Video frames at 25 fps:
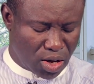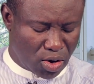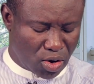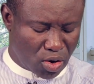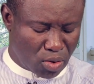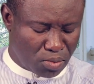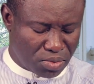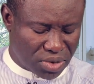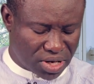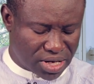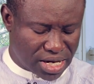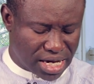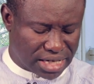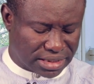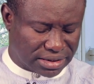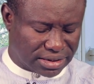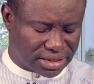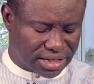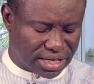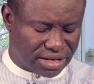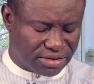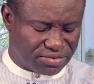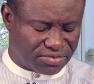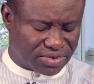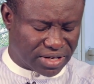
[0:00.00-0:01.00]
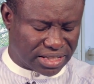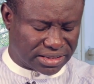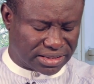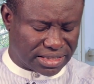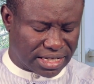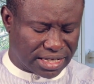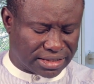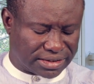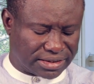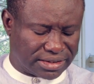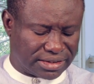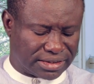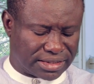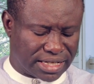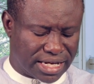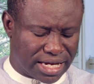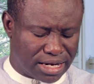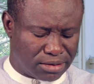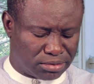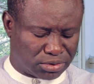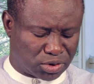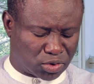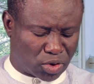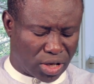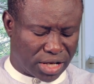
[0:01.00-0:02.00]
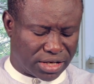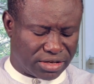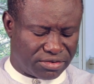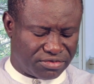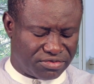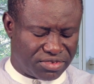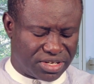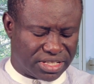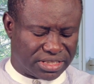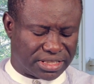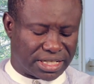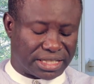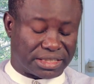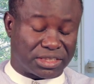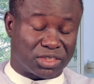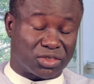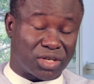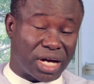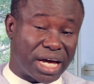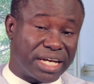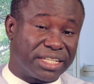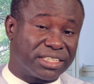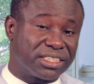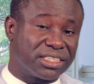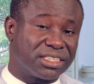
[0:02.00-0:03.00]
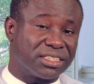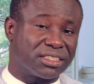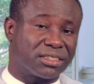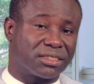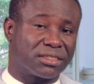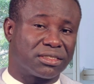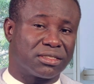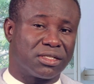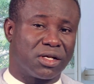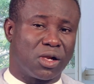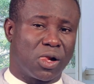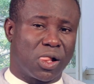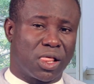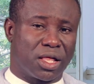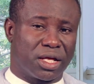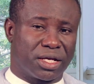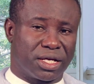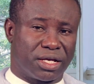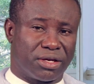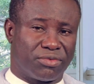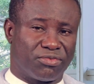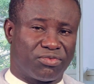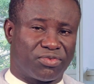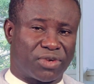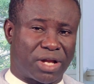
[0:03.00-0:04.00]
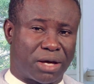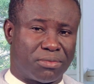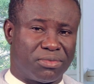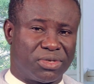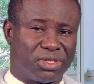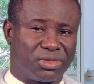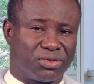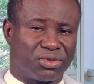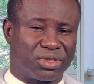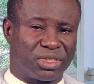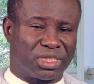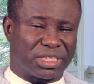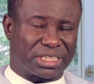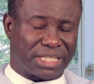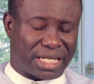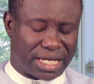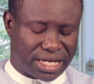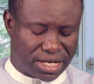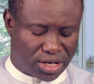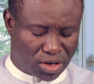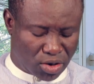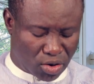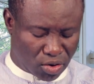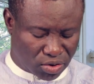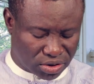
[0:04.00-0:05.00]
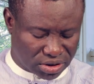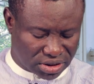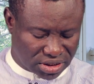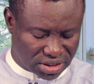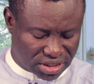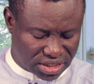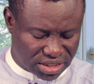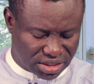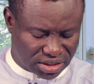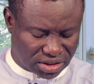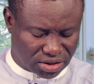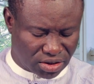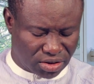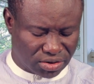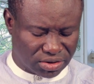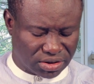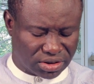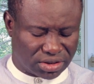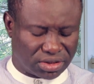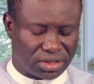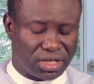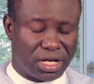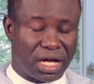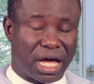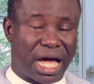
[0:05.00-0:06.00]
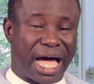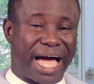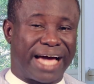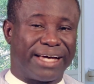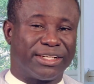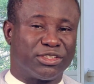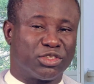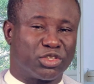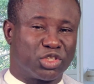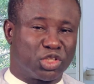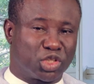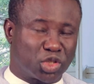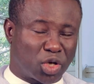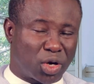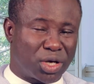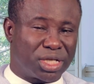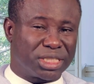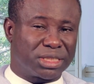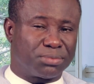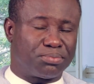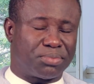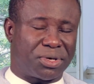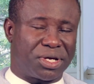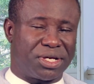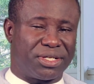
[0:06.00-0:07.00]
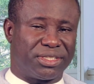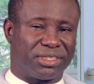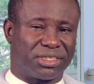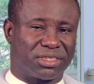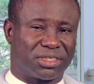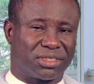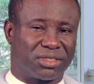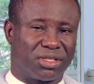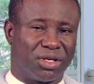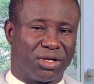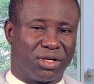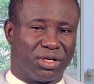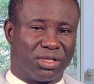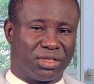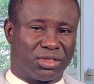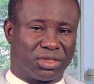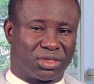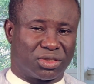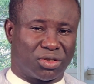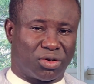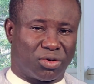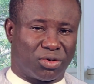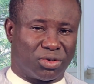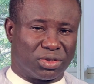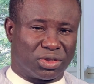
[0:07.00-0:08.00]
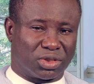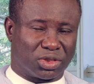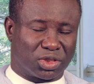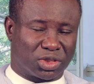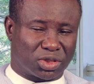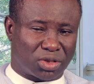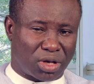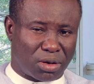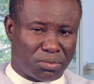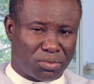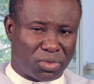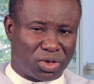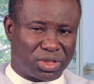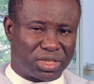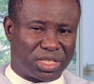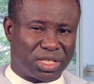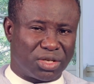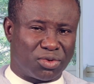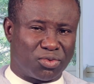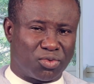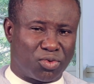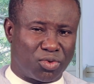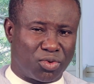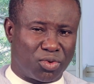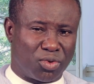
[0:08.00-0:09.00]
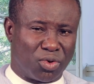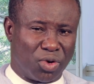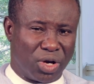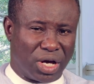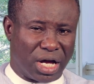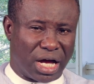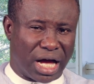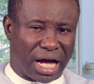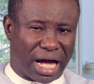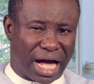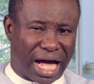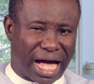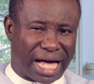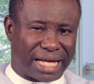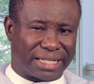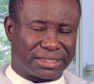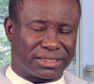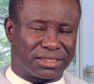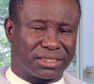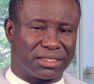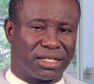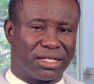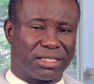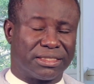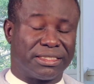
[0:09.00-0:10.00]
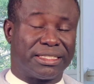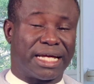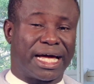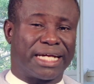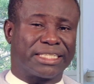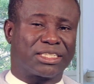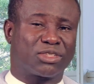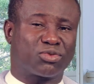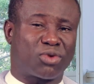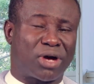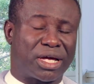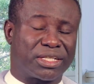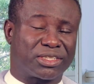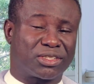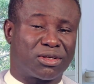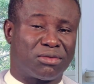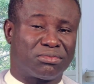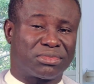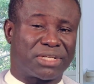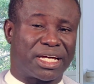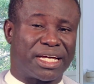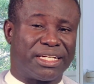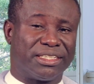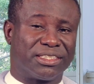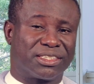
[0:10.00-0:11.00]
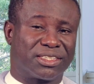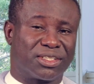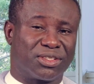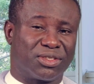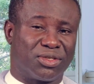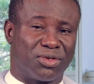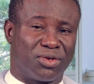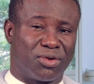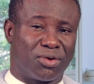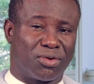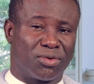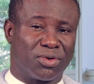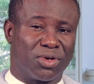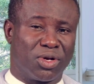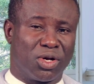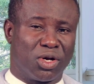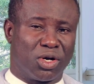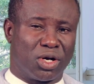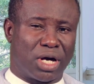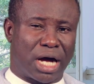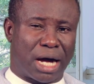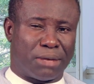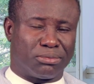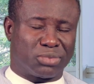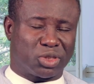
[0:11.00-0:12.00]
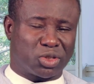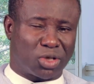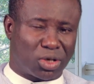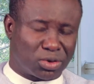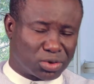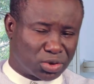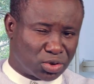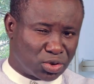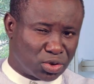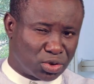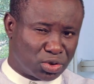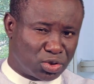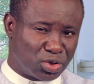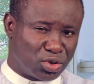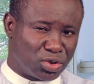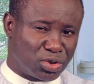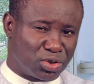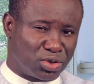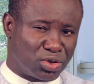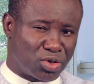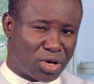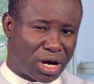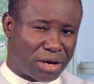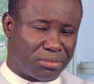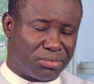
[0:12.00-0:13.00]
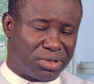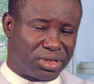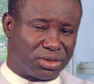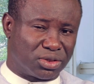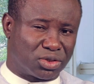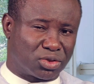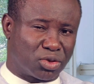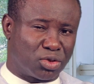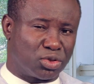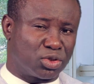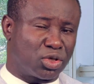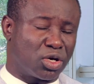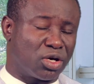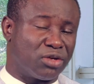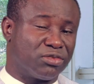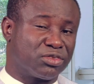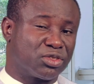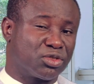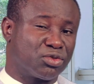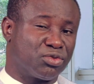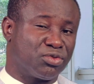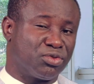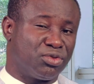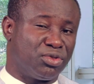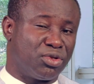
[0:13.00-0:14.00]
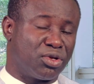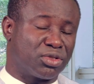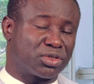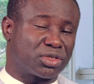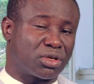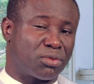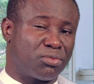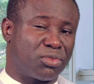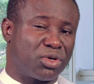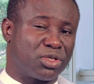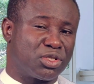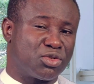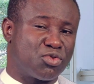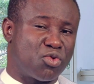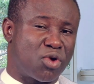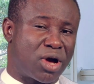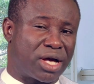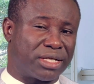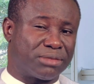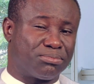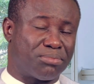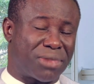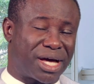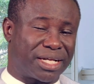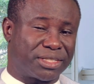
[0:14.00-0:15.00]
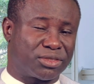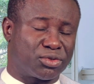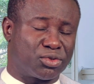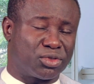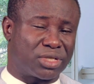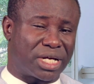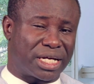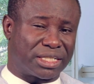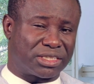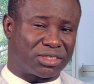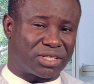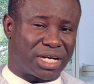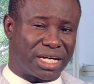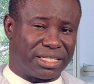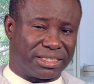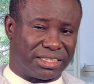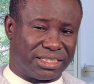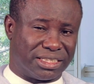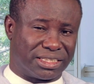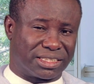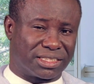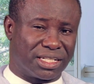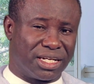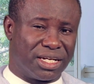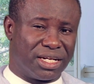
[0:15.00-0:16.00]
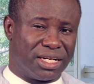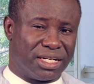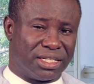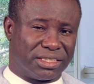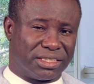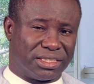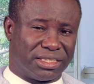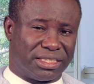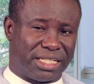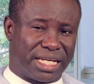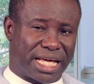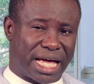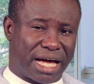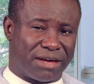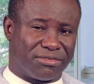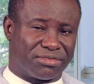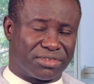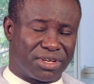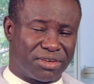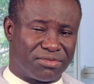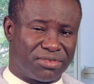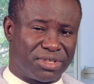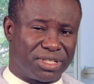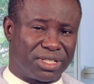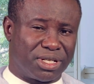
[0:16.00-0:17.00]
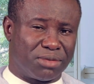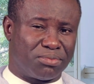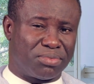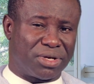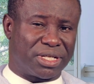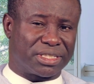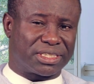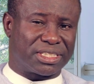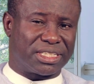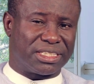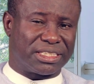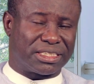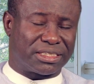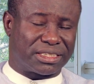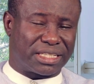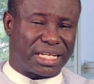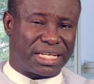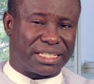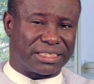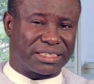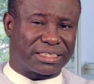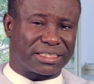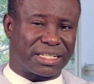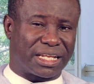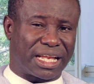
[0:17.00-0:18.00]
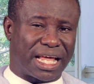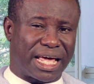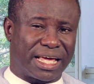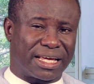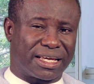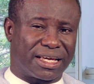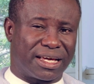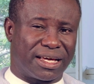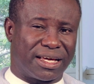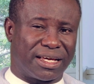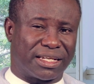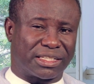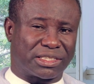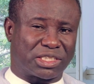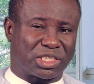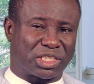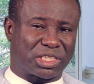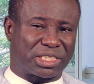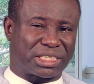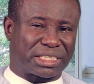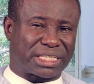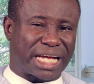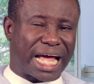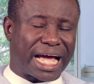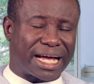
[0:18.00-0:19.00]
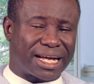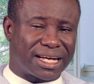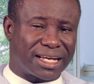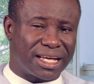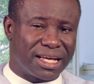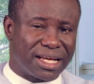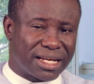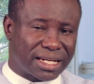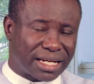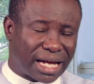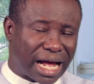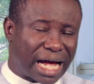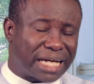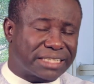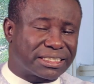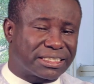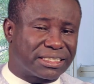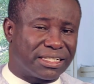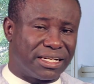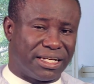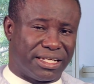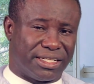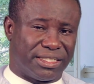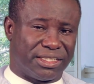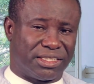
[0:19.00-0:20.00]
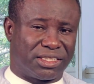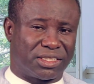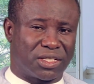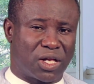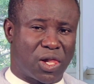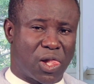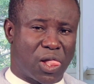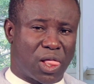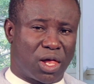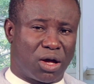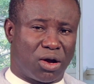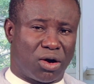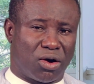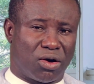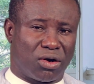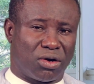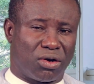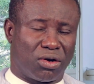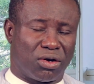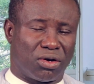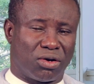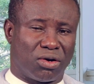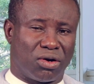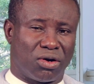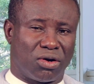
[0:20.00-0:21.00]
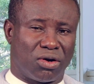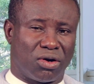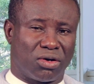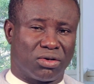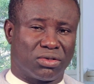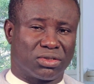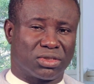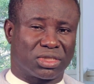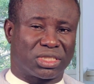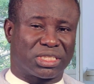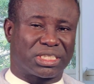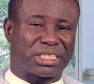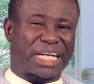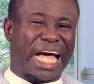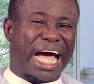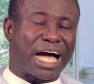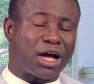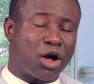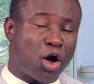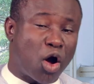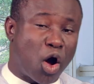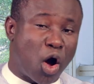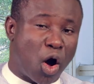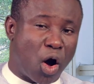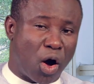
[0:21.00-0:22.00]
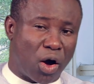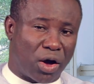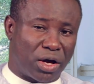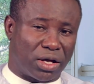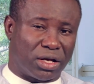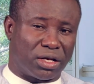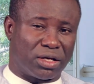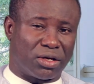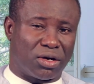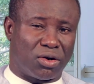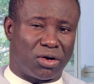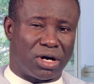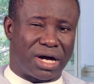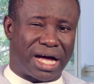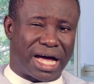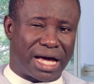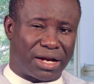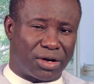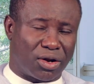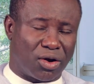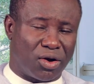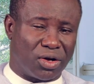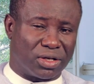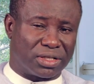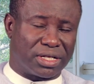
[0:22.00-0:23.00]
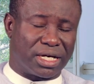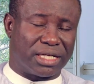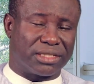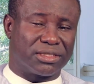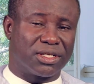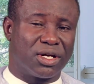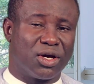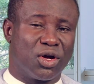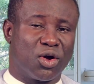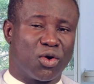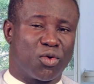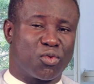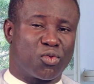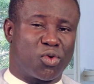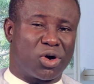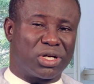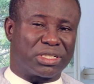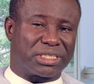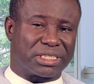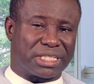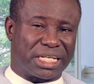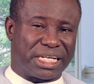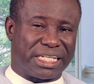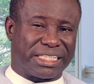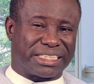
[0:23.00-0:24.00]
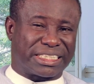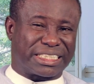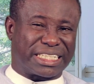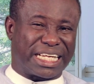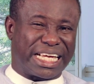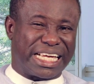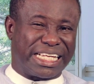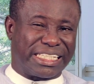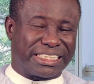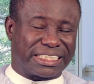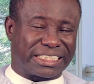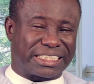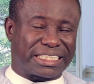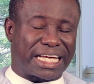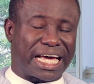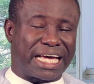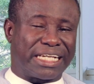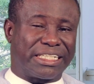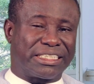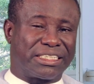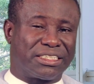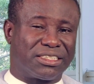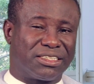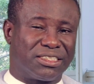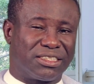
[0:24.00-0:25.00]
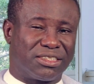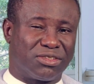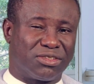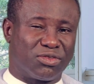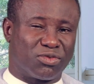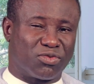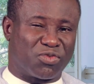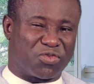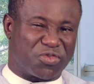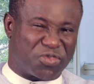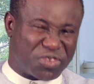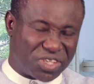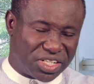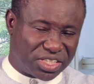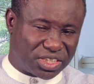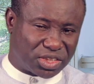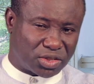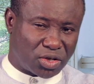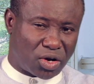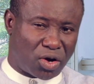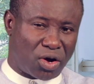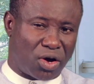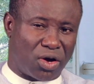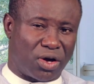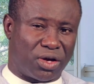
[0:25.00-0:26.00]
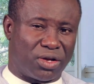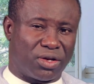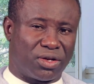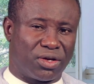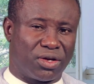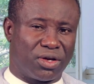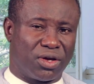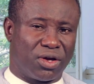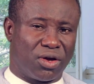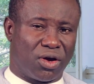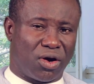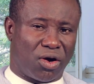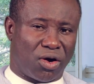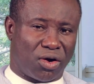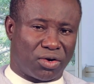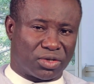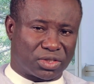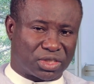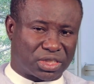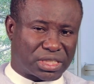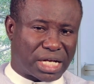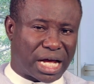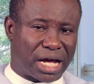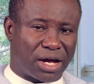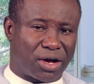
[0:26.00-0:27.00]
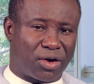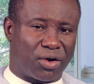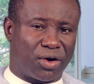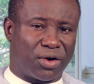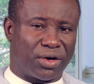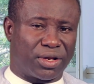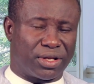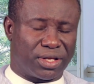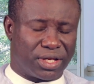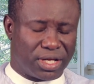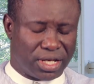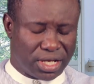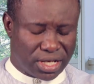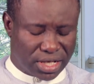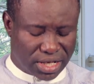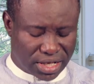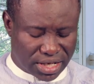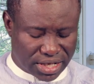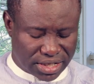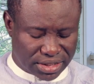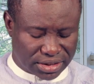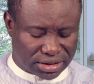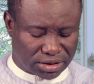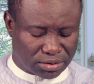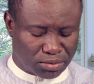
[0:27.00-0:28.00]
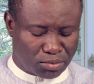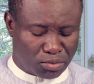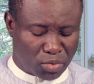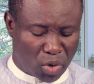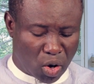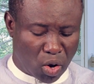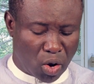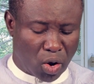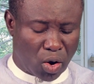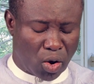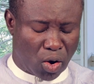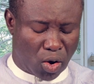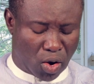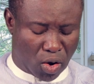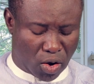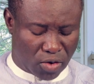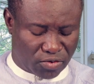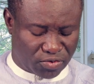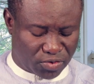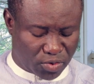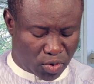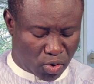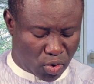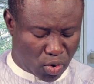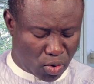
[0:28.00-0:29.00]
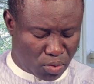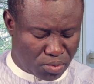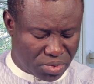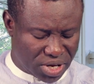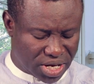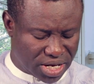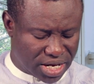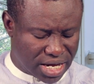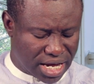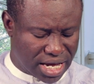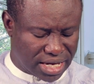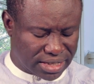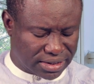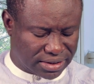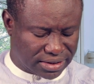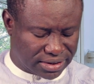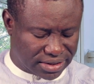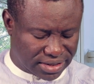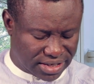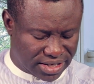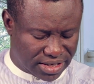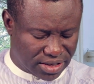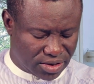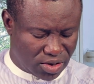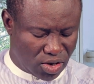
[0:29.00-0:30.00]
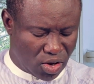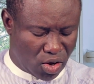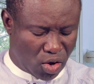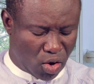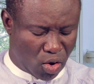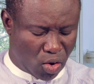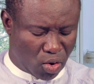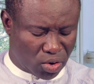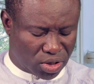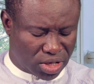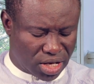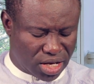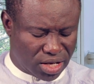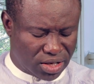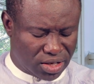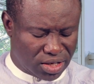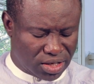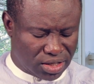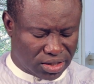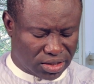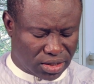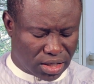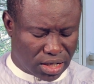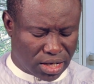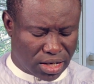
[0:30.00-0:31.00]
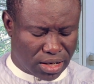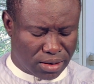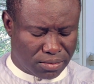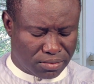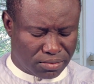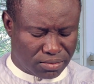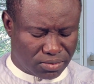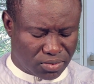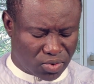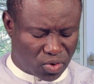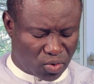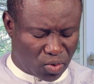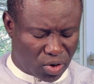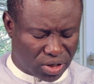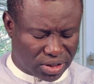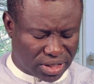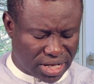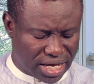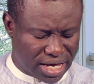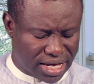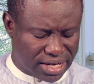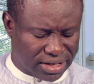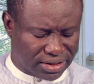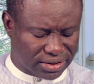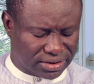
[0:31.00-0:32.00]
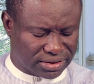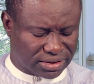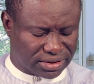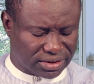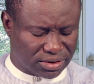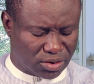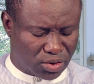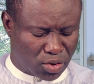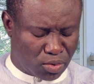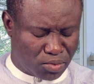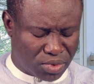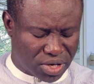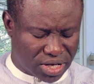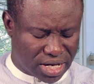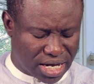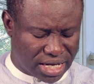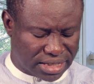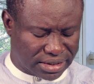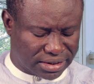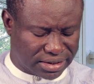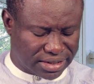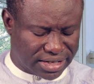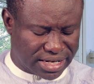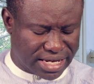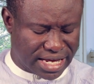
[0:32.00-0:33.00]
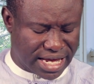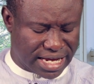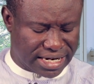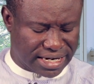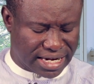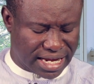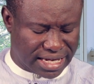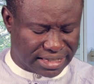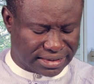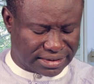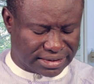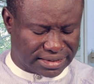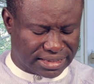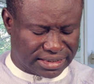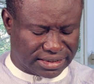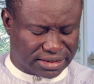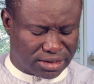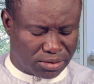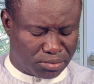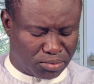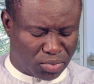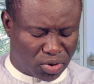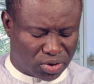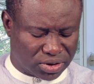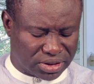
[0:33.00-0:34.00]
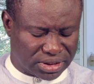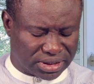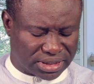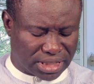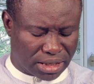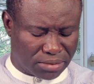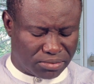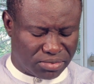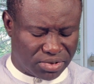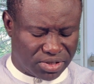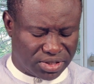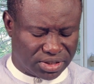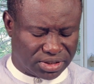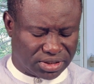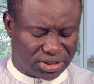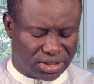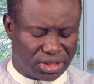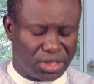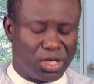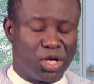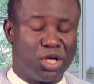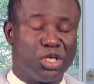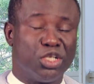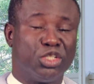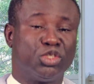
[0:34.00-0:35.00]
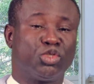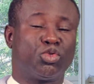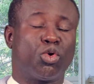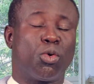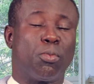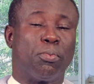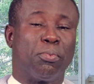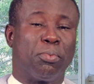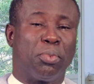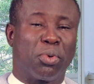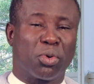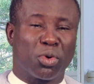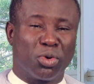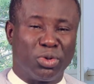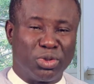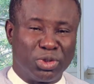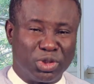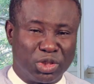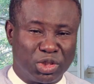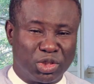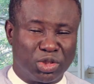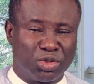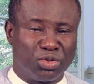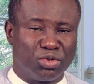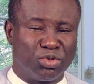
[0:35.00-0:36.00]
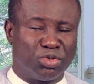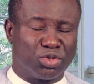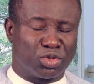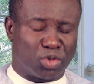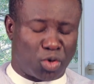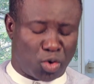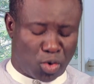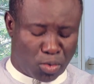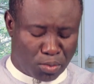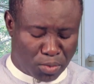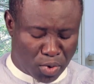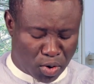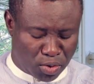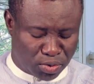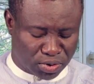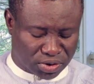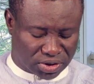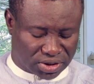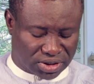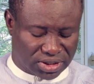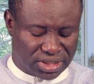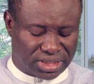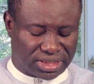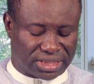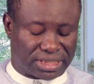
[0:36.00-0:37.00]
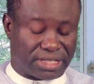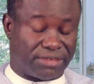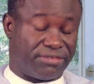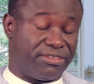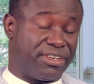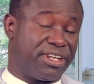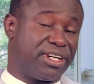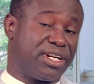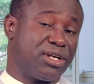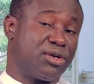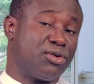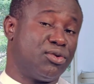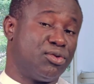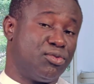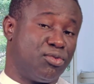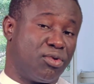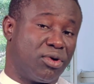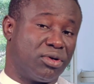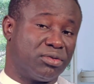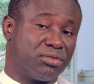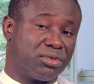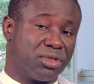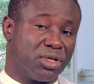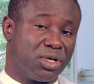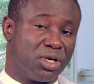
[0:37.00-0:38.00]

Omega-3 fatty acids helps to alleviate arthritis, inflammatory skin conditions, and joint pains. So somebody who has, that's why sometimes, you know, I'm sure you have been told, or if you know somebody who has battled arthritis, they have given the person things like shark cartilage or shark oil and all that. What is inside fish oil or shark oil is more of omega-3. Okay, what else? Omega-3 enhances the body's ability to produce hormones. This is a very good one.